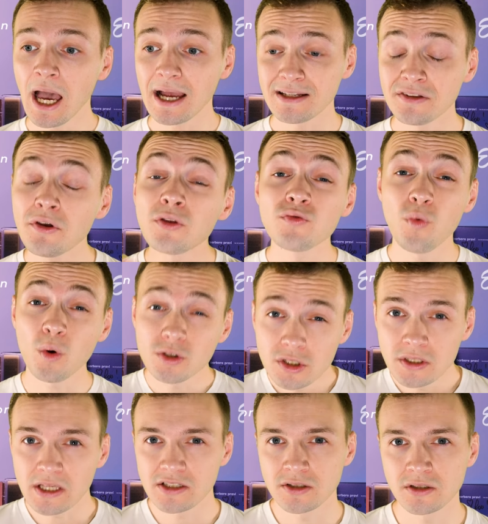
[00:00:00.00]
I didn't watch
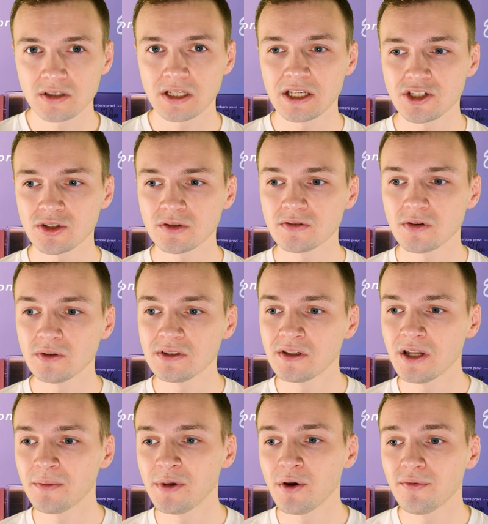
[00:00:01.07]
the national selection, so it's
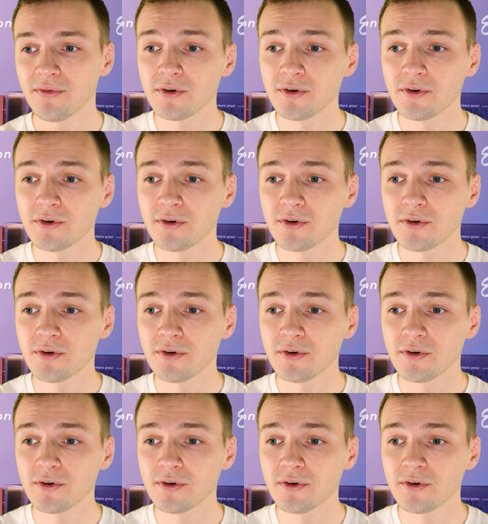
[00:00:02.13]
gonna be a